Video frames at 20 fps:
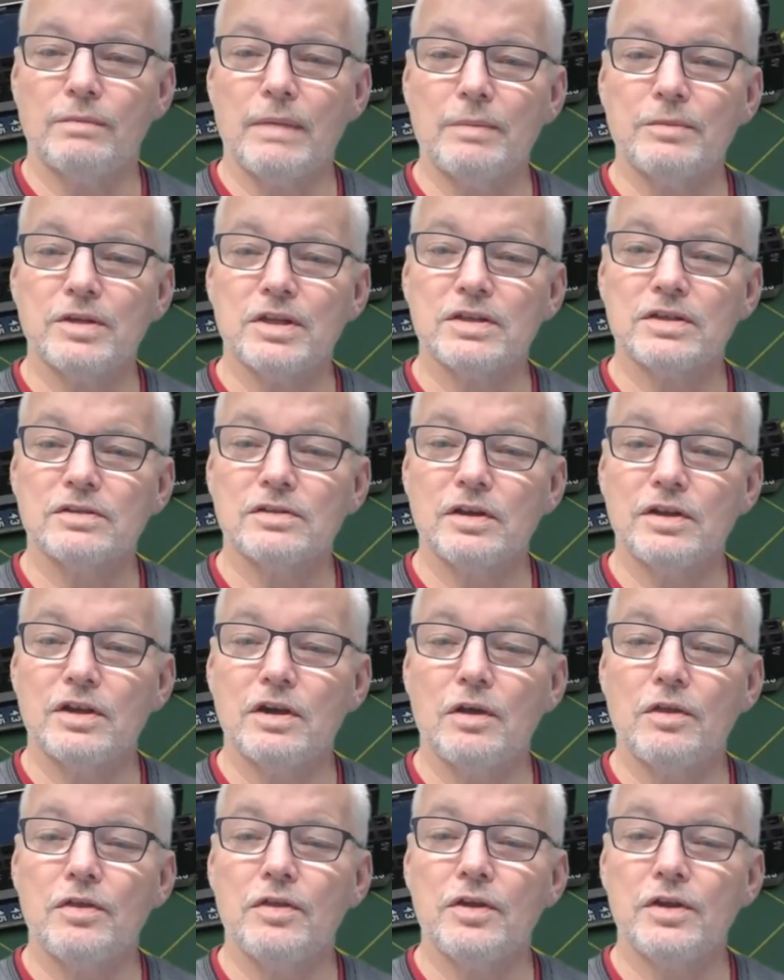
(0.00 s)
Remember, this has only
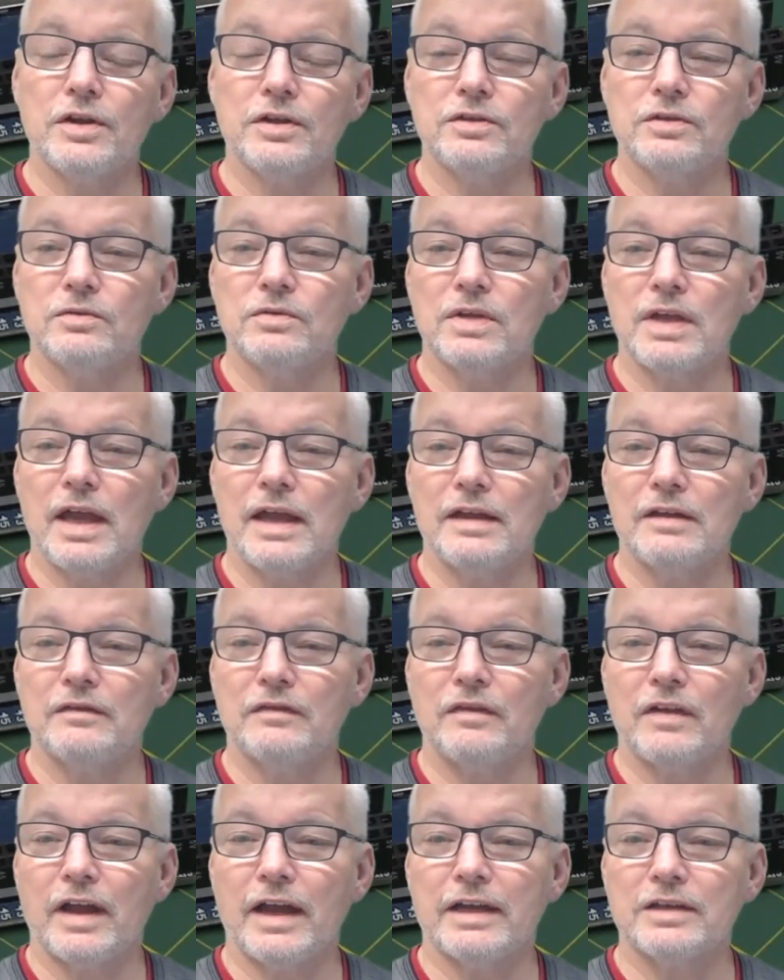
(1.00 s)
got 32K of
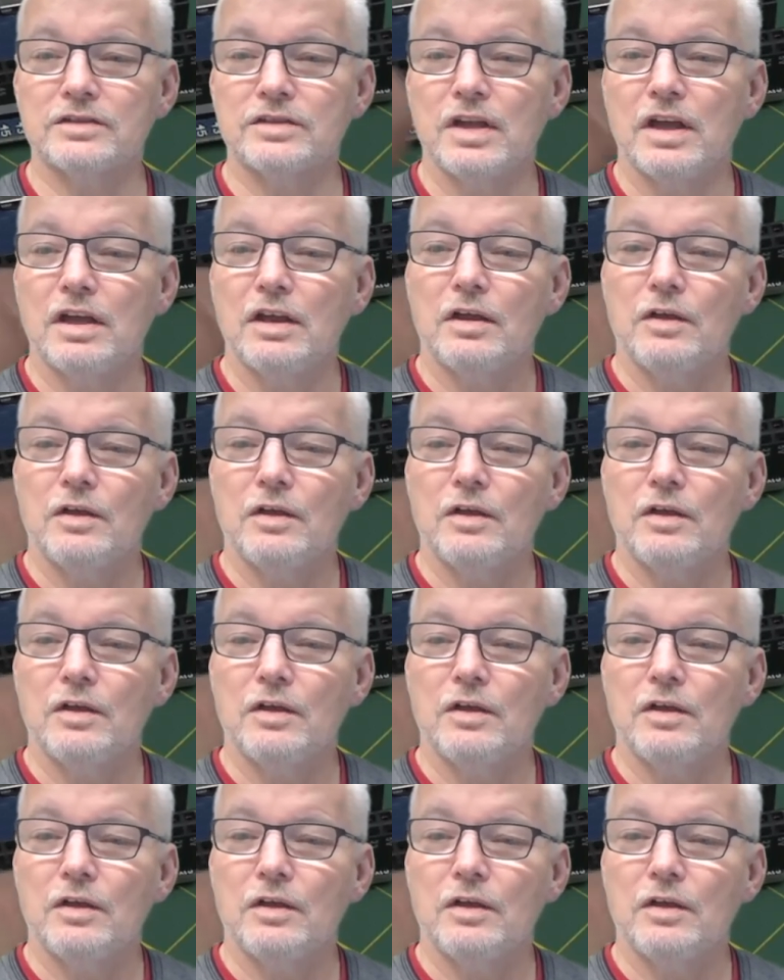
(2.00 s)
flash.